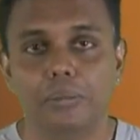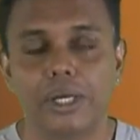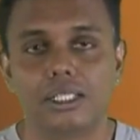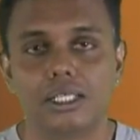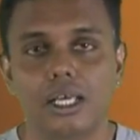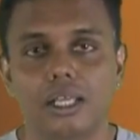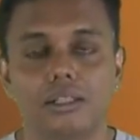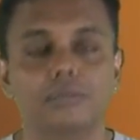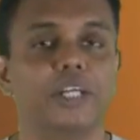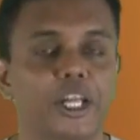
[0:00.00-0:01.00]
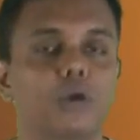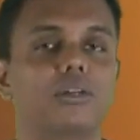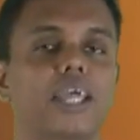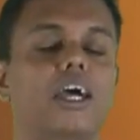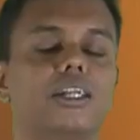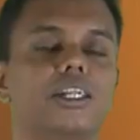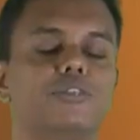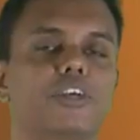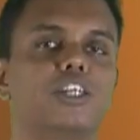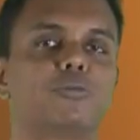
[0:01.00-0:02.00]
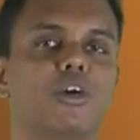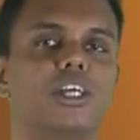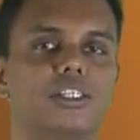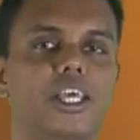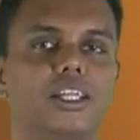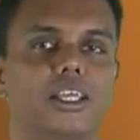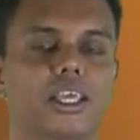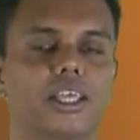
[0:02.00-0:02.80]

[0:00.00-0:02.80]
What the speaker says: But, you know, like Andreas Villas-Boas said,